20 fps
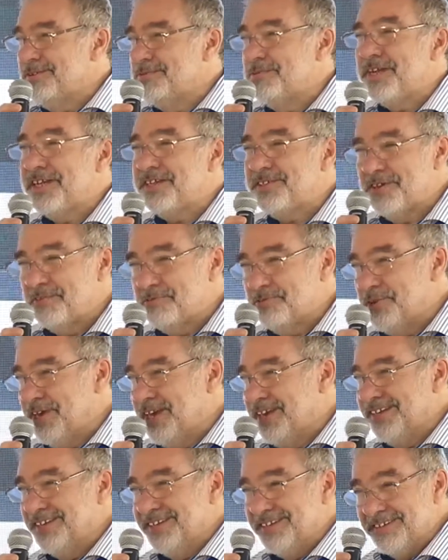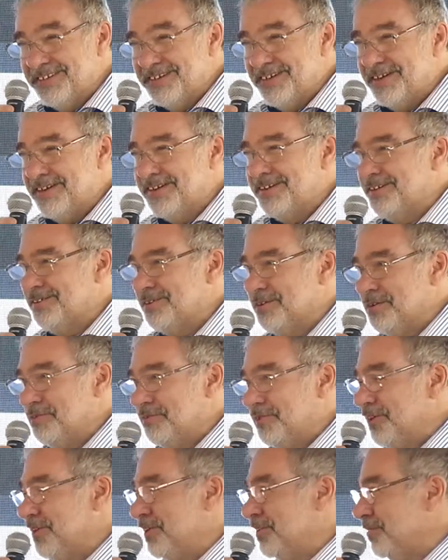weeks of rain all
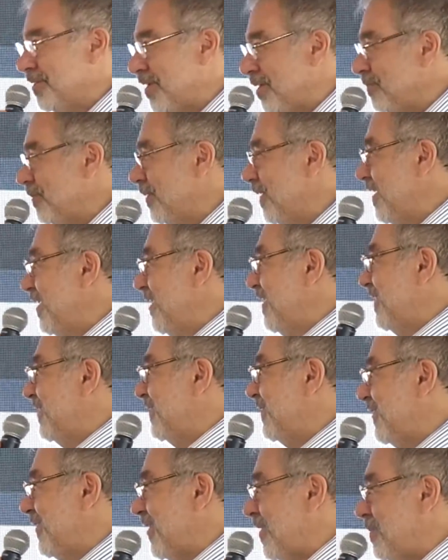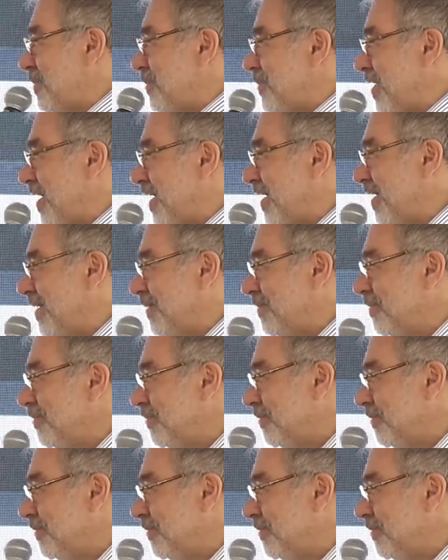over Europe. So